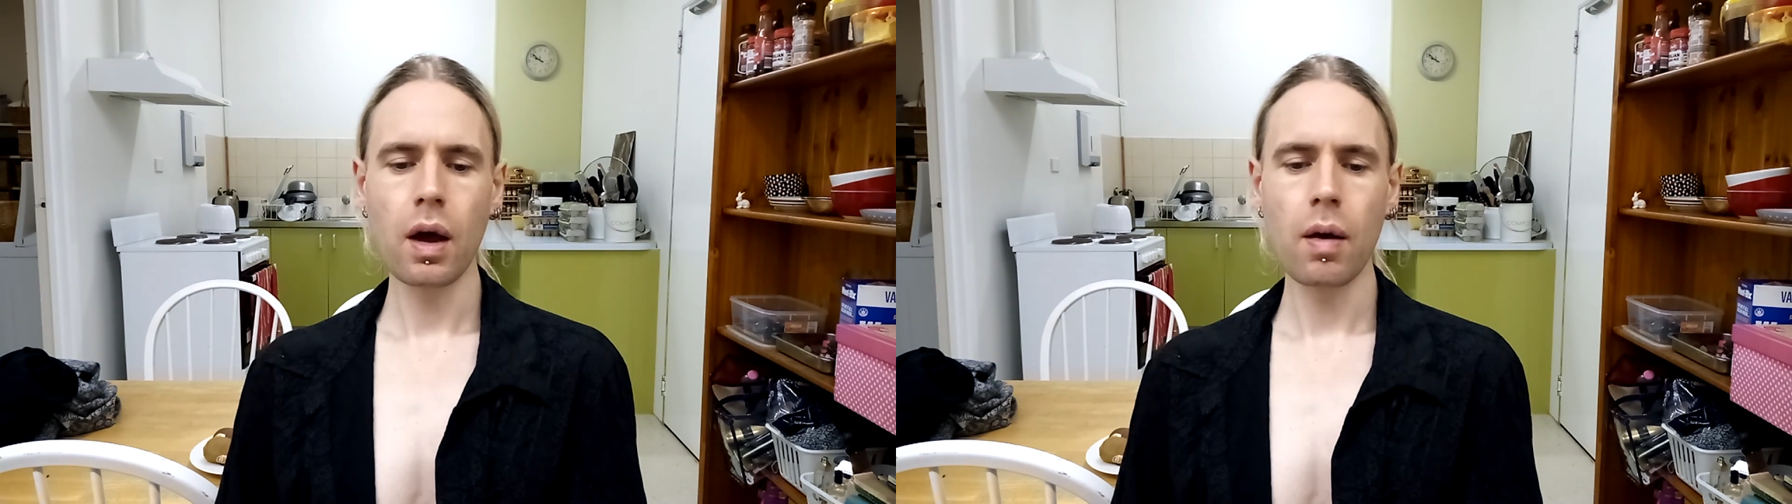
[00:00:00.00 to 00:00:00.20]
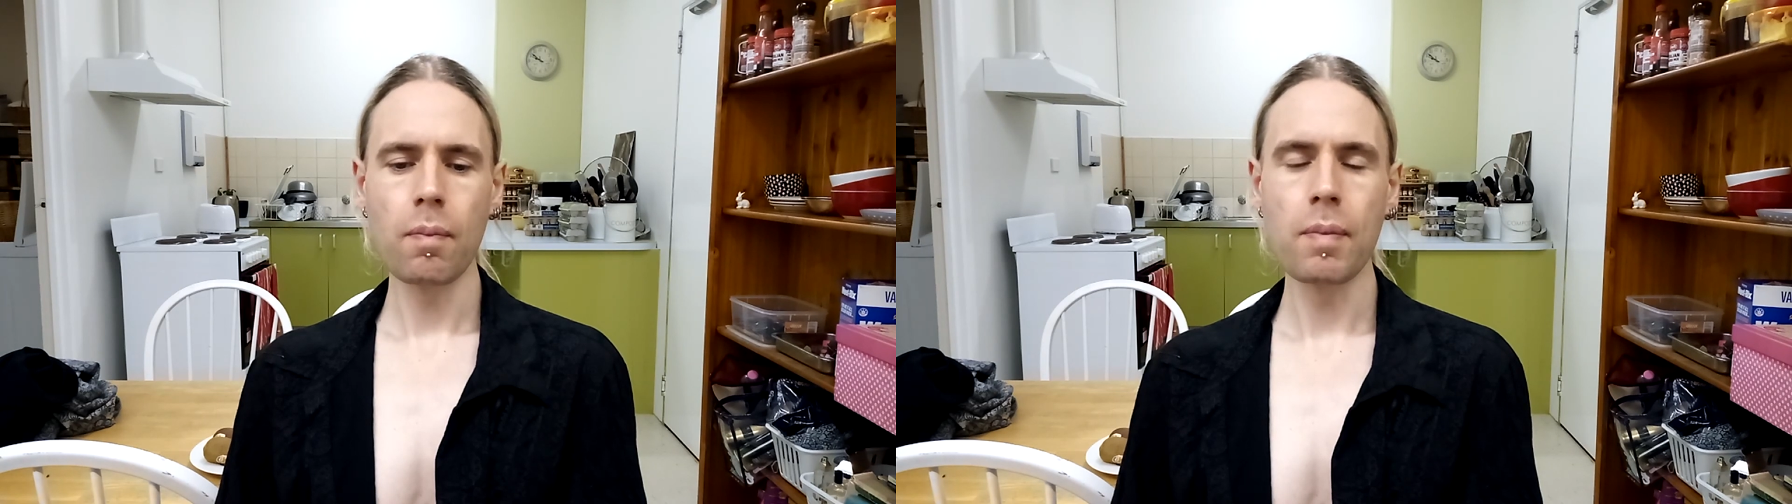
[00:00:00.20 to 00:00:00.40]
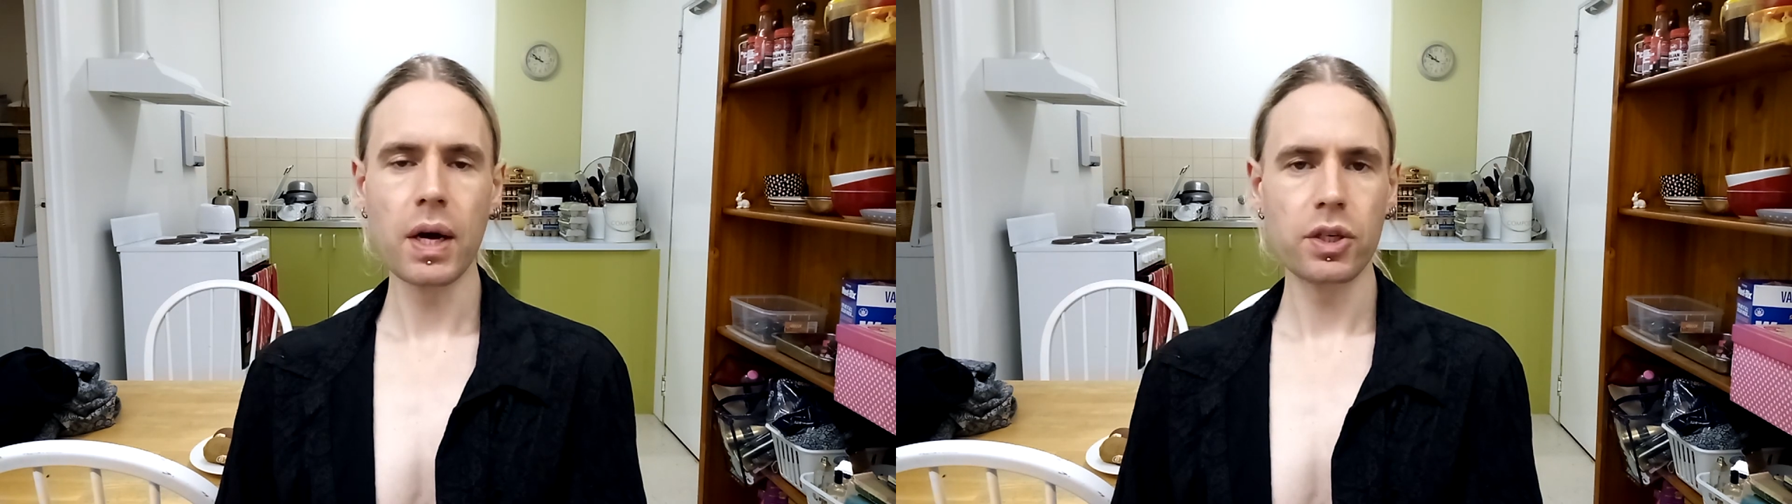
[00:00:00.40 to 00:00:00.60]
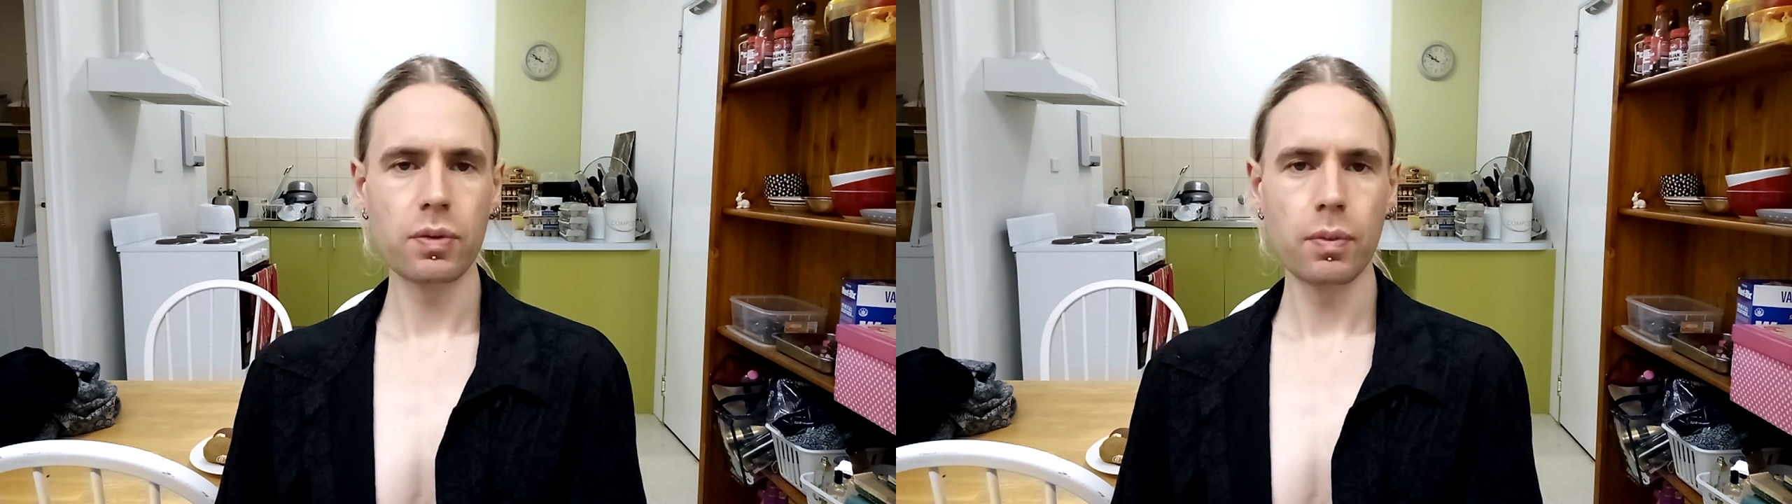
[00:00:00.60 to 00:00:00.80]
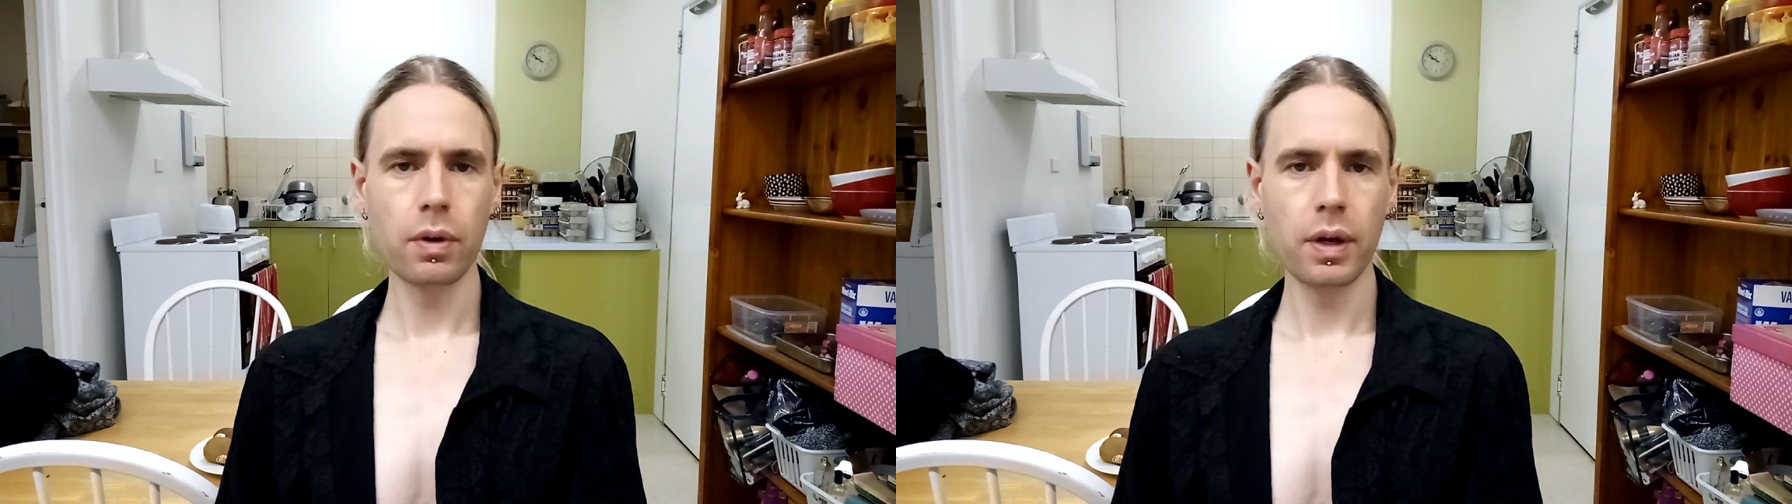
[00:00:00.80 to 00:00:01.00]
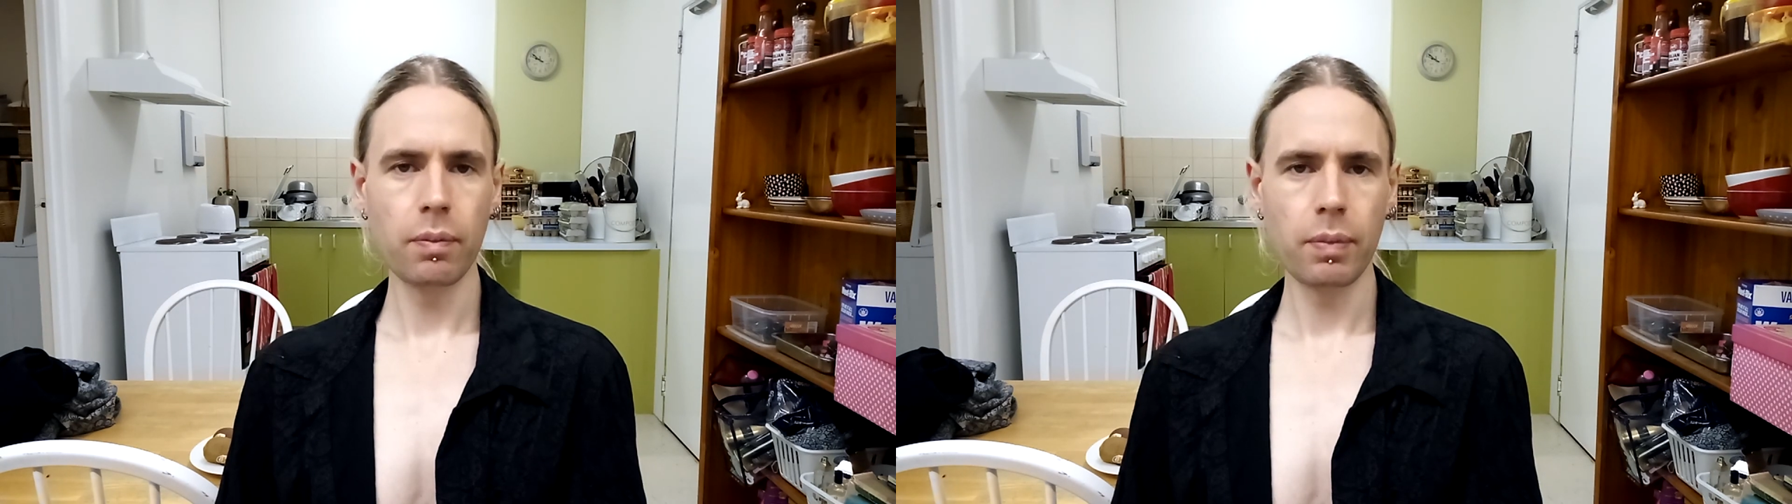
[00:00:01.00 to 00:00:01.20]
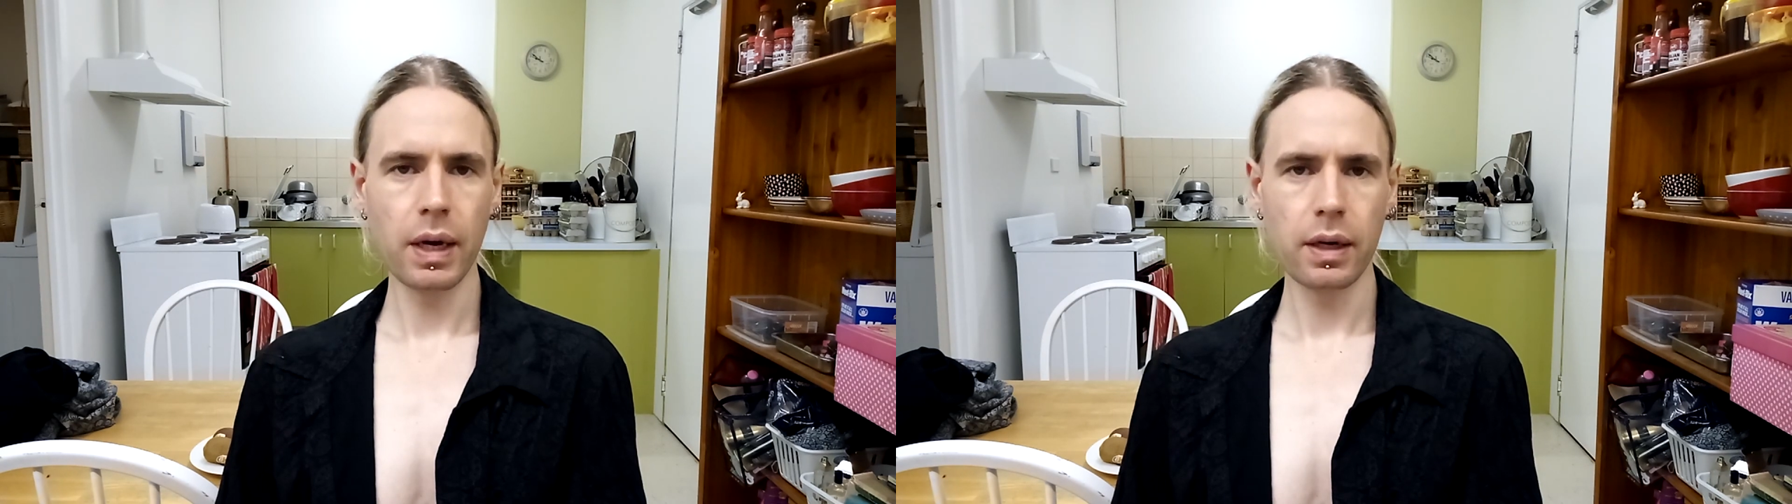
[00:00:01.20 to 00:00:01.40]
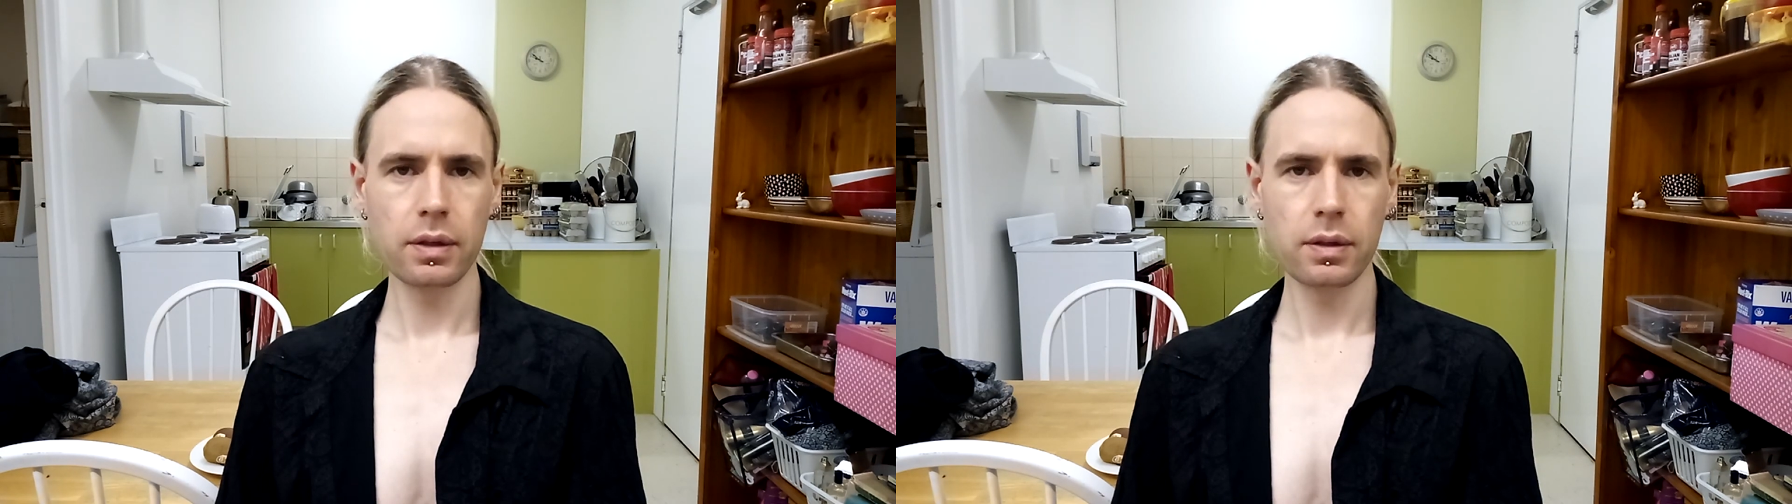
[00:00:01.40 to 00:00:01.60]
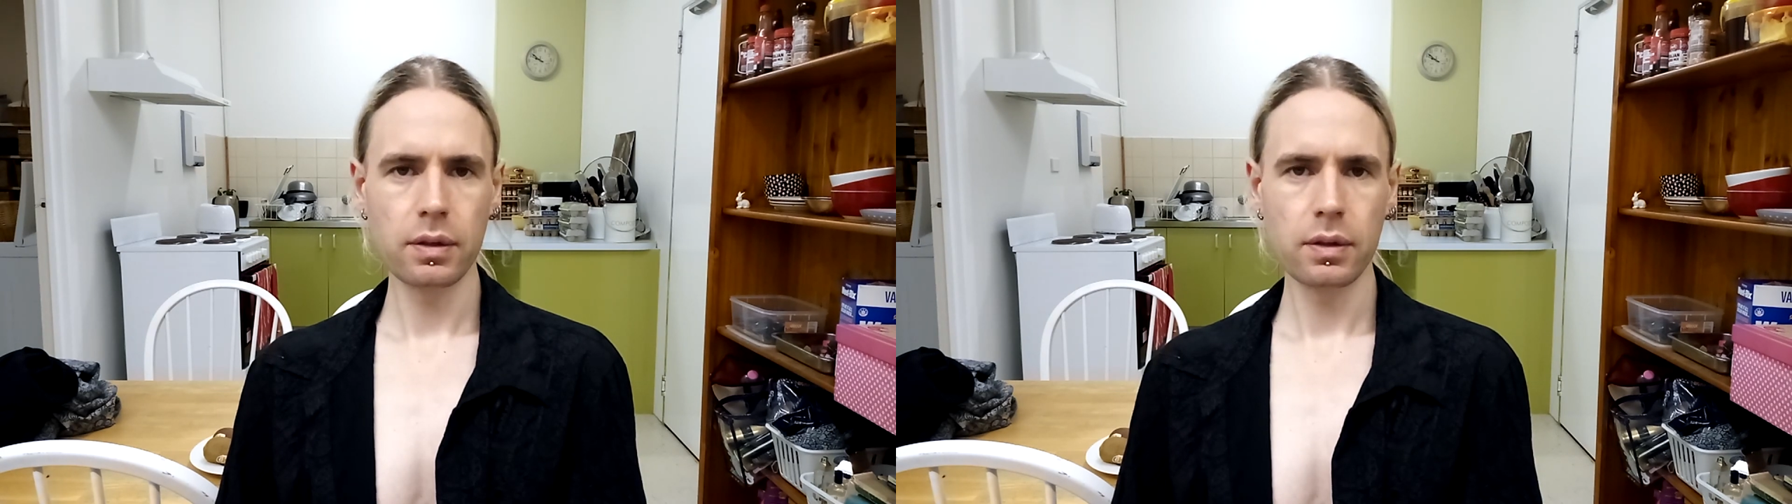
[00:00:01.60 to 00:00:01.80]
much more impact